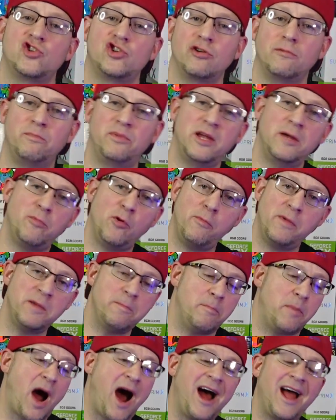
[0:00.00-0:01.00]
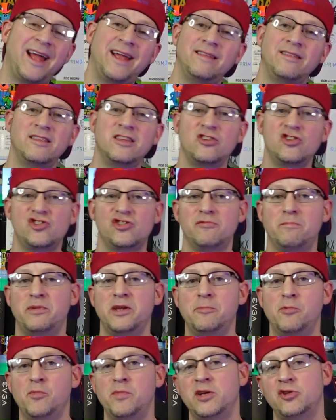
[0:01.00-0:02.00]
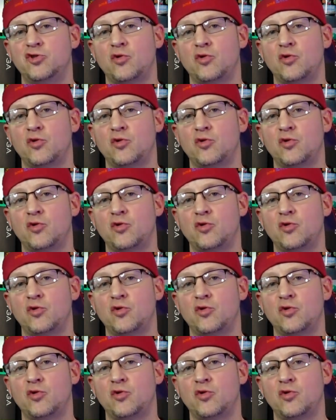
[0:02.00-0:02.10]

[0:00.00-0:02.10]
Should people be buying this? Should people be